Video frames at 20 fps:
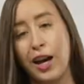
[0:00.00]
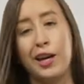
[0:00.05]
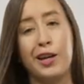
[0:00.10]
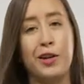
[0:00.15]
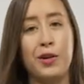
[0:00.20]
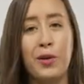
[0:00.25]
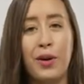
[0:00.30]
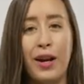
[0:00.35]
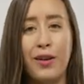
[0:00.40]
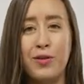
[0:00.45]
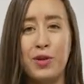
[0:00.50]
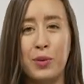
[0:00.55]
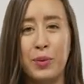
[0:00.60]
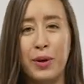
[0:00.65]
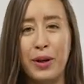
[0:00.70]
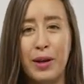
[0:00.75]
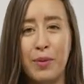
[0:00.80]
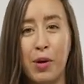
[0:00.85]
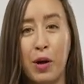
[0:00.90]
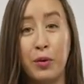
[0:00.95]
You don't have to
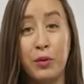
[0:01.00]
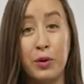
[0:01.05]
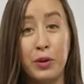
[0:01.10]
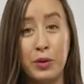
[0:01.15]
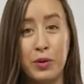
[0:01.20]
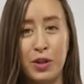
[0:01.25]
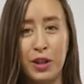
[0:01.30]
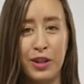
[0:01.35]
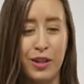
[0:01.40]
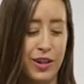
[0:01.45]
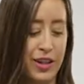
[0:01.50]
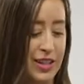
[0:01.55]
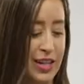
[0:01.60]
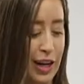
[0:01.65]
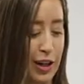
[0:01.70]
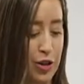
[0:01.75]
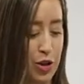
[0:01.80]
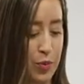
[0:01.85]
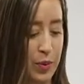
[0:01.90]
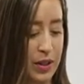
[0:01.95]
worry about losing your
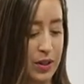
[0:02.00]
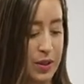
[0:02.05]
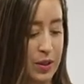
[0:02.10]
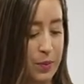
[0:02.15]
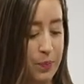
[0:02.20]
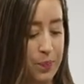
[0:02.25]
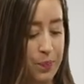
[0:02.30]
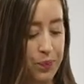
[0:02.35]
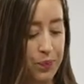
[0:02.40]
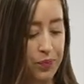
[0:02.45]
attachments.